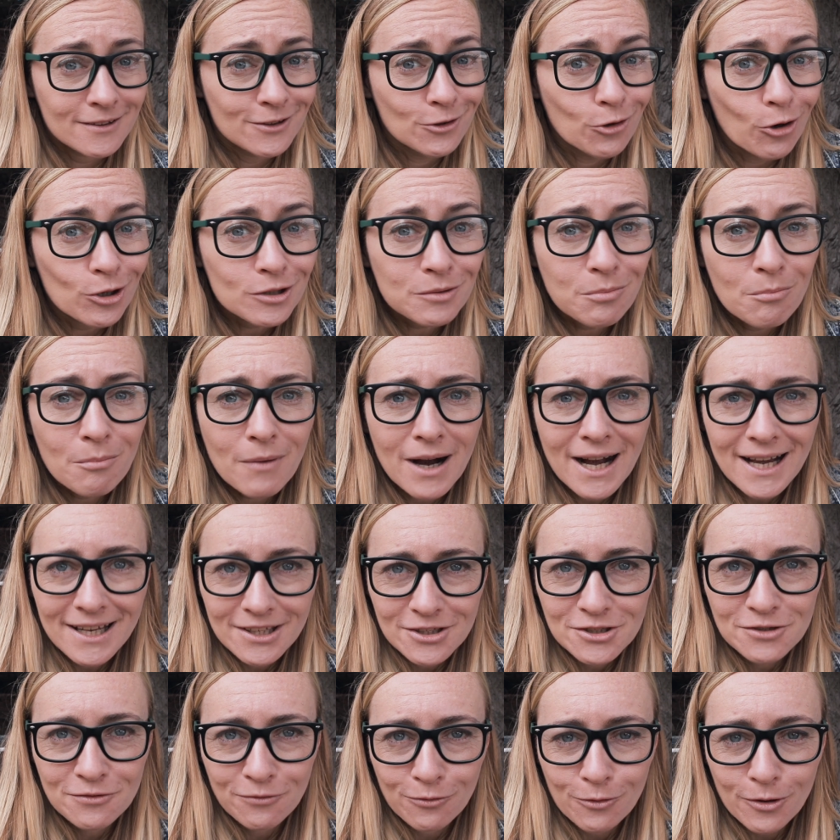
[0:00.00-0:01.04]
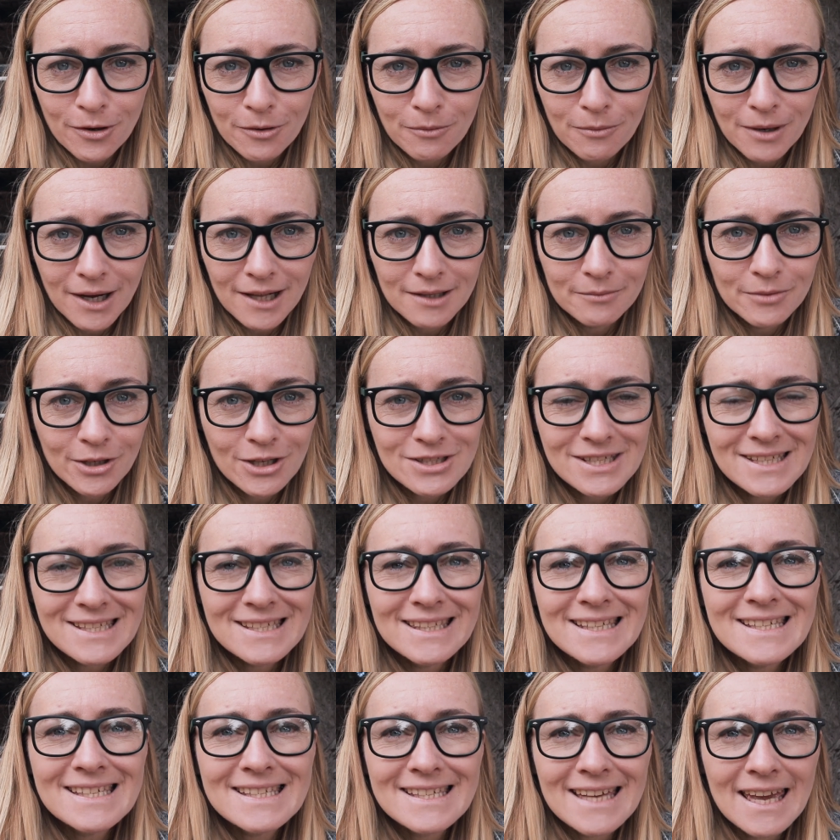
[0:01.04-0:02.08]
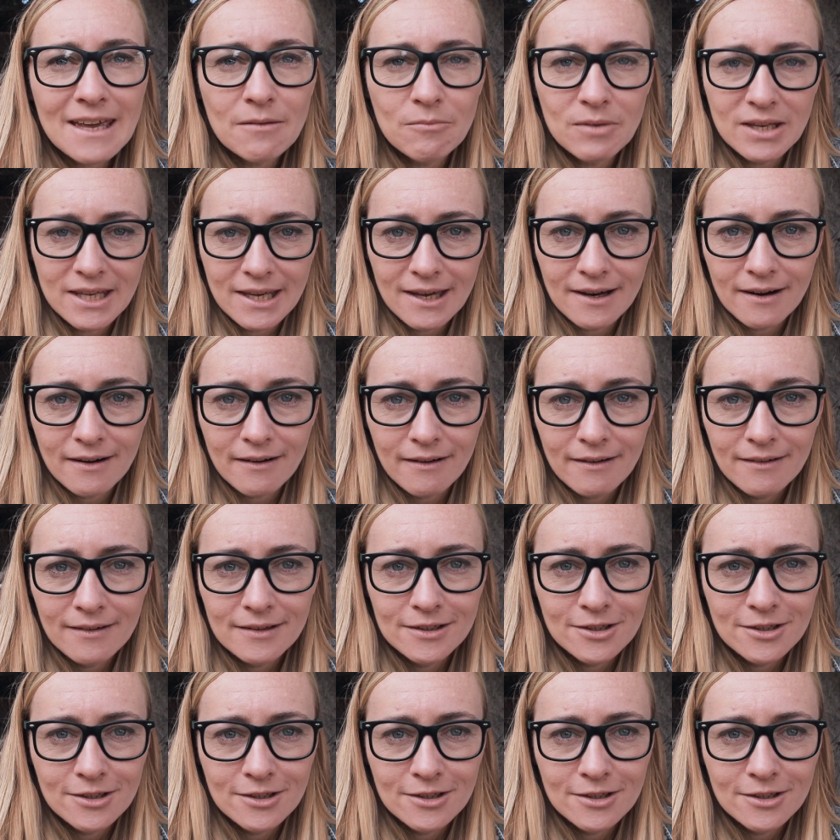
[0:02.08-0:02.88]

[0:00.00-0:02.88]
Not much for a while because it's the same year.